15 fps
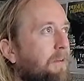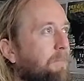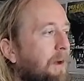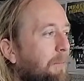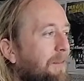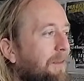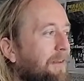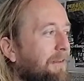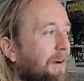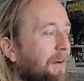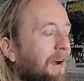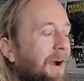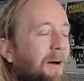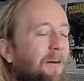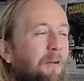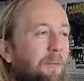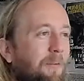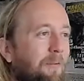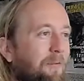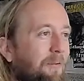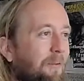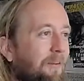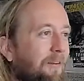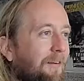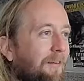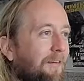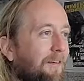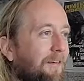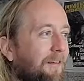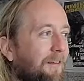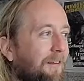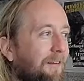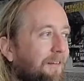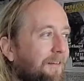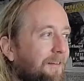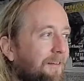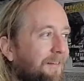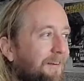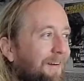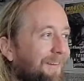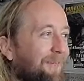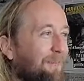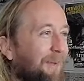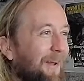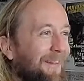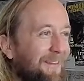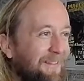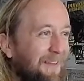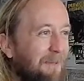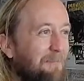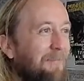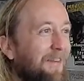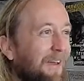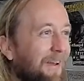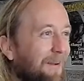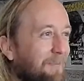I'm not really accountable for playing the same thing.